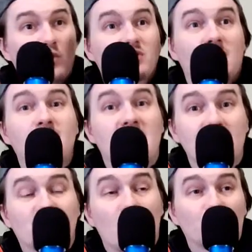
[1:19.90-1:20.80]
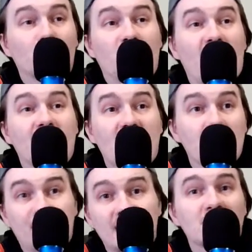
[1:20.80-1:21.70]
some teams go through
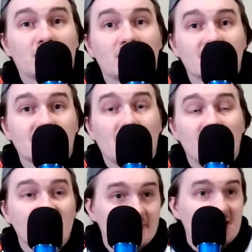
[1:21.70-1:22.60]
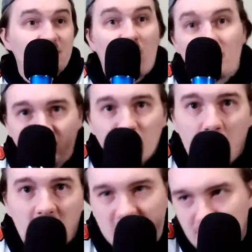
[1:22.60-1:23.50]
5-game peaks. Look at the Suns, but that's why when you
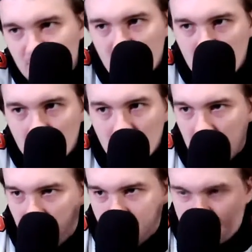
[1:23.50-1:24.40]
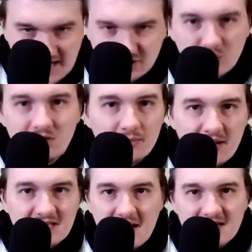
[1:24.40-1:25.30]
watch them, you go, that's one of the
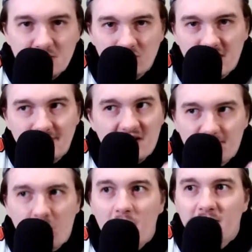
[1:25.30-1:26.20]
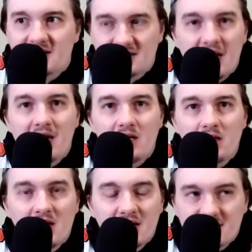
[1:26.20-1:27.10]
best basketball teams I've probably
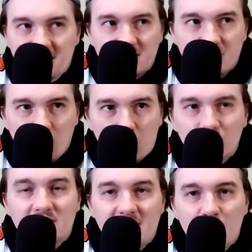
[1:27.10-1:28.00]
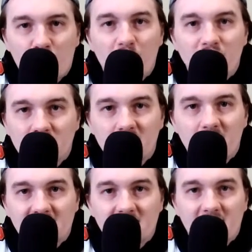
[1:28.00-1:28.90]
seen since the Golden State Warriors in
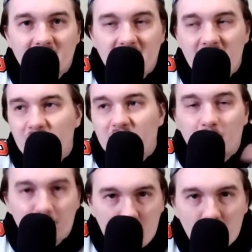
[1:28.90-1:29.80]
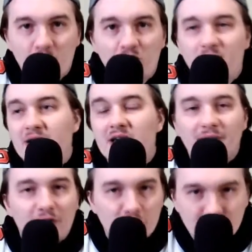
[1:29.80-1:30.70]
2016 with their ball movement,
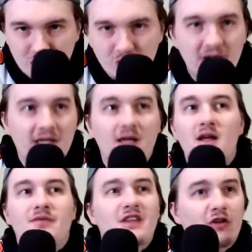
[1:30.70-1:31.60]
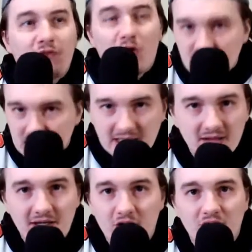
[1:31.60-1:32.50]
their shooting, their
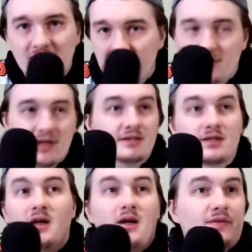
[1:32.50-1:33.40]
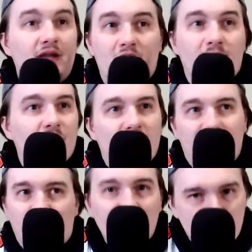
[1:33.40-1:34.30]
versatility on defense, their
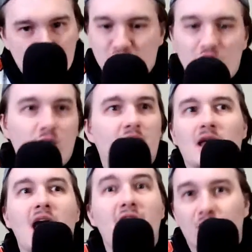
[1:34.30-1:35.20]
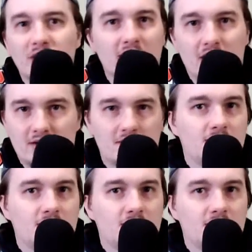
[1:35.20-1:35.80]
free throw shooting, everything,